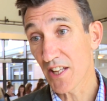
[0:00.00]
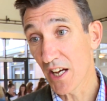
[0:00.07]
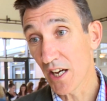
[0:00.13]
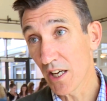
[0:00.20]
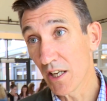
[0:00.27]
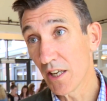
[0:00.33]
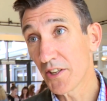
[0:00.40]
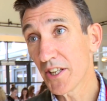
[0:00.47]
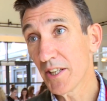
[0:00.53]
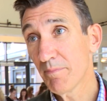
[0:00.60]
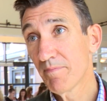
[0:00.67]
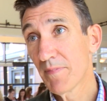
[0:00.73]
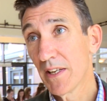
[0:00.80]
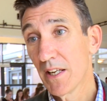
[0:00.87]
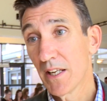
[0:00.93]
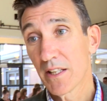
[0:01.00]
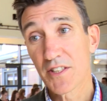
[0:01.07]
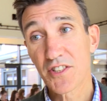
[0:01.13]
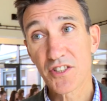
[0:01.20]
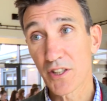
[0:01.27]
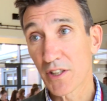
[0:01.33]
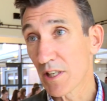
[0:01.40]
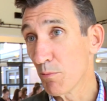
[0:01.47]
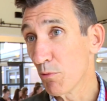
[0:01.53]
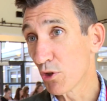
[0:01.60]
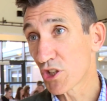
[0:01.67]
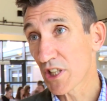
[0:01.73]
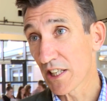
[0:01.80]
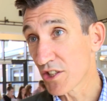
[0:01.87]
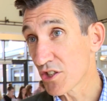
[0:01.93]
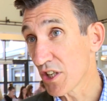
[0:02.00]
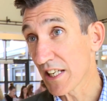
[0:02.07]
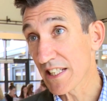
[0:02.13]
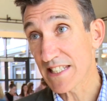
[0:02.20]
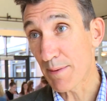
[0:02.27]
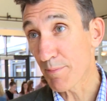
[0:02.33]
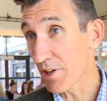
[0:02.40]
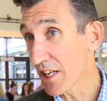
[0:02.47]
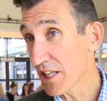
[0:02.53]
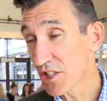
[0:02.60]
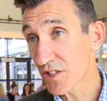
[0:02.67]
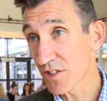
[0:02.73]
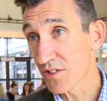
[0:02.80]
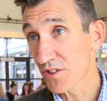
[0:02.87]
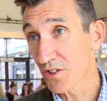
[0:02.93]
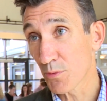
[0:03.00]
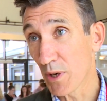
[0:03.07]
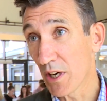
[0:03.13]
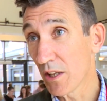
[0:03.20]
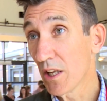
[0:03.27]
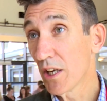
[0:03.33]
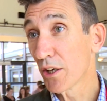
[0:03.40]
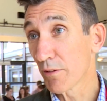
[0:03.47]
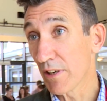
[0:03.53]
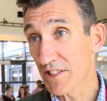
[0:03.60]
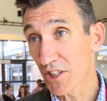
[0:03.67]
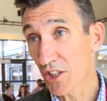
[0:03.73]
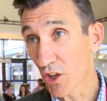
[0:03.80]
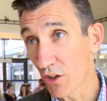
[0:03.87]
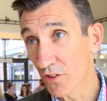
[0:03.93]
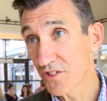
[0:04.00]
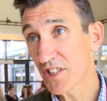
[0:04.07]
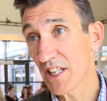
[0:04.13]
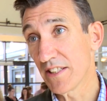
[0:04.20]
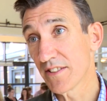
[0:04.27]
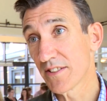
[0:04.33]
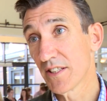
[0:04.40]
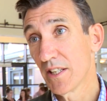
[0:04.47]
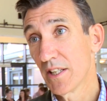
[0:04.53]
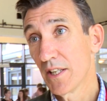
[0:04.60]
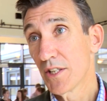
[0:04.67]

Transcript: They're harder, they're certainly more challenging examinations as well, greater content.